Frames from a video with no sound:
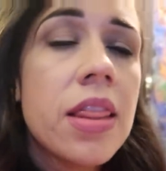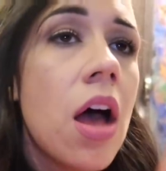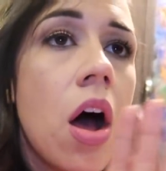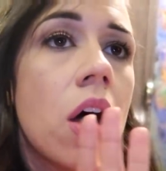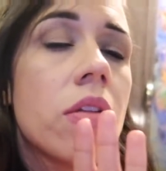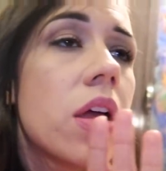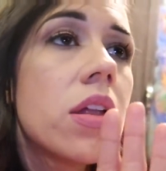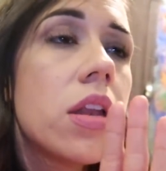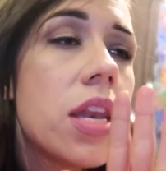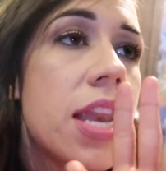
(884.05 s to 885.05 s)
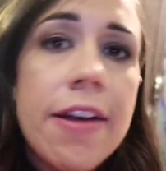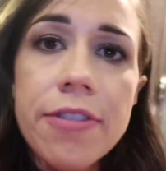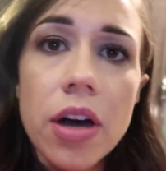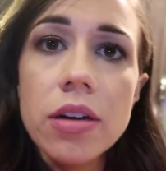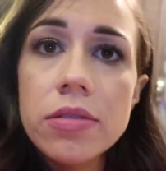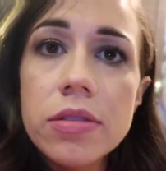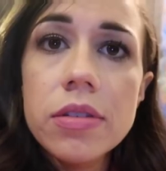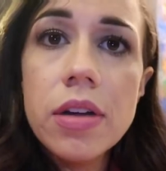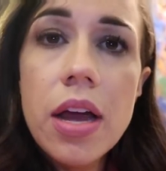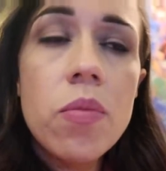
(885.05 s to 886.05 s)
The, uh, never.
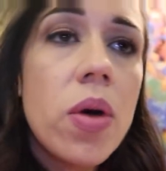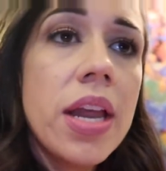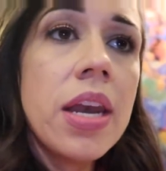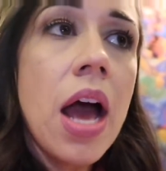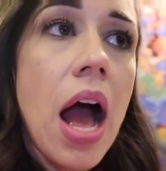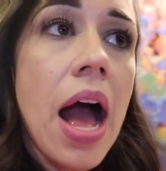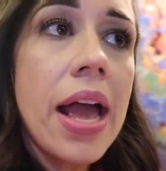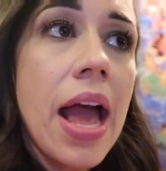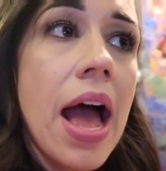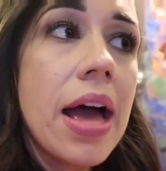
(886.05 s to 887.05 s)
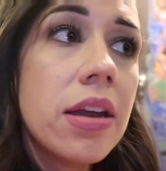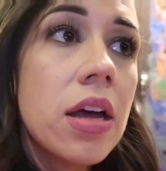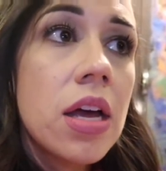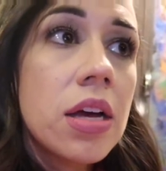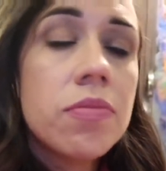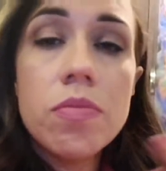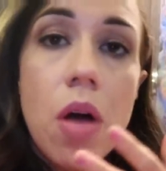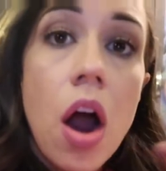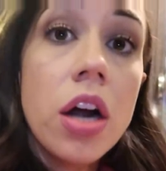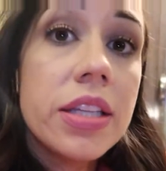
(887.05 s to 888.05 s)
when I had
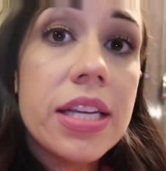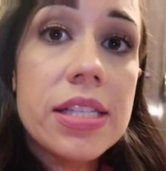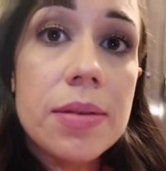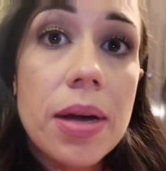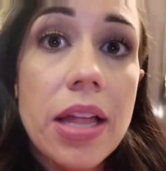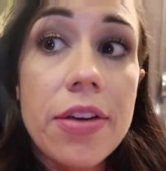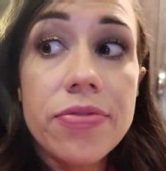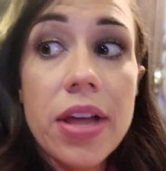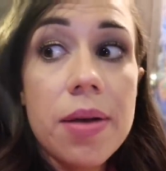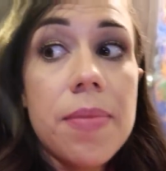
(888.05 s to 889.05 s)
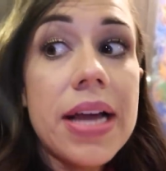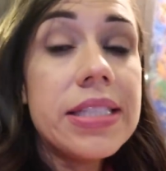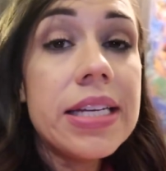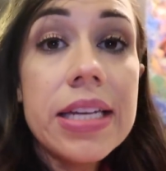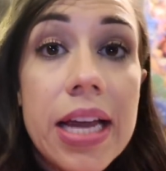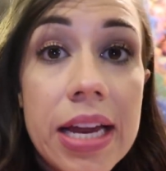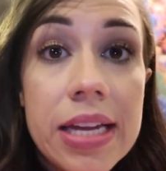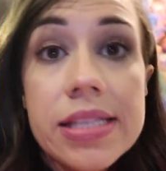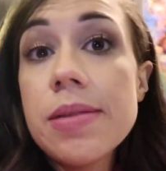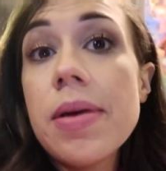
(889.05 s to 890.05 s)
hard things in my life, like my
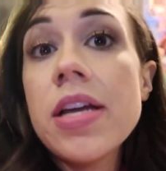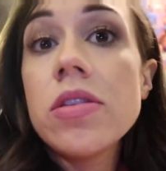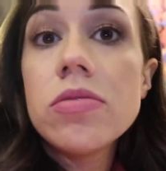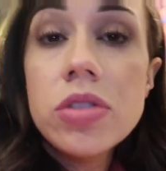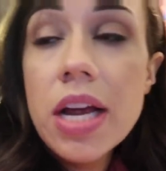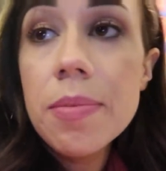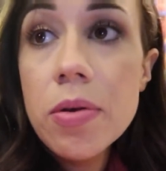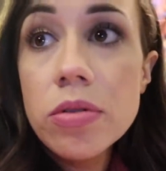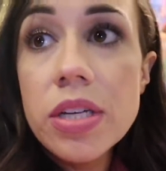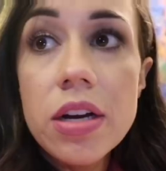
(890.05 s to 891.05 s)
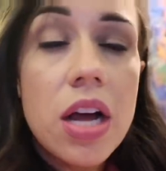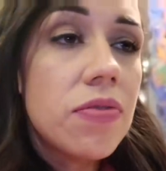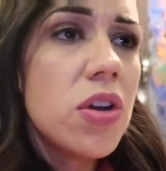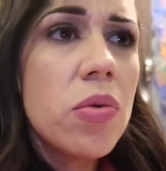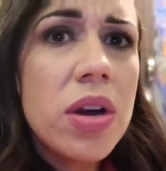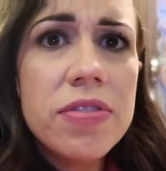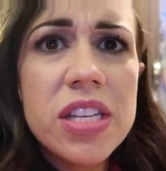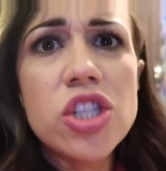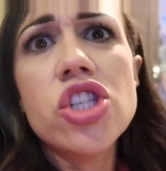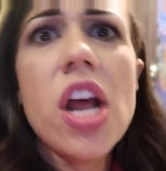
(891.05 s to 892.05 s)
tendinitis and my tearing my rotator cuff. No one ever
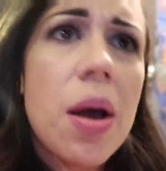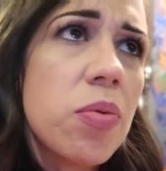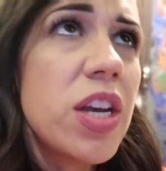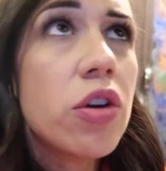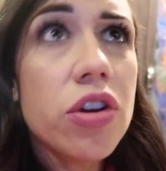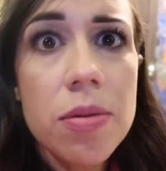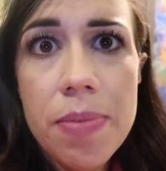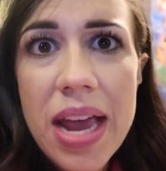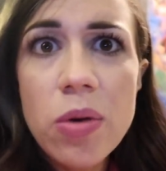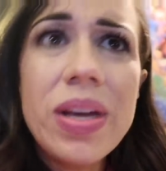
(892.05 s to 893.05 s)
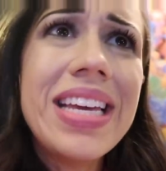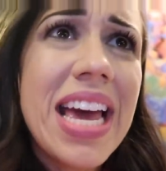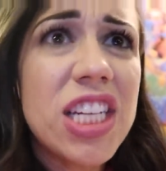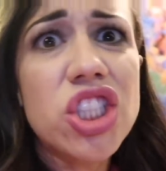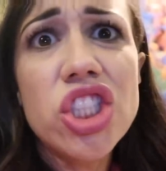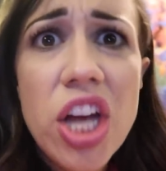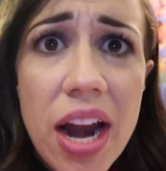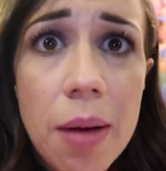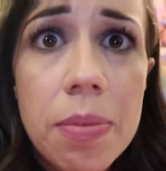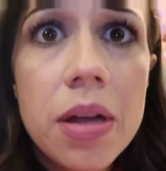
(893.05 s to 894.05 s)
said, shut up, we know you're in pain, we get it,
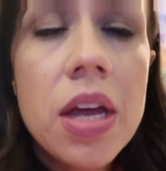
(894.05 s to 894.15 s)
shut up.